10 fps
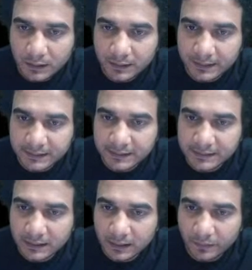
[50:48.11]
this
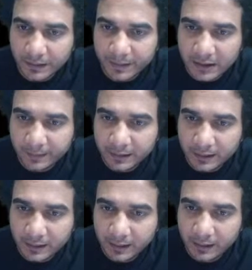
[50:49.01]
is one
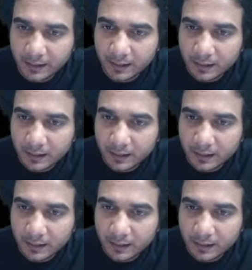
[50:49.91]
parameter k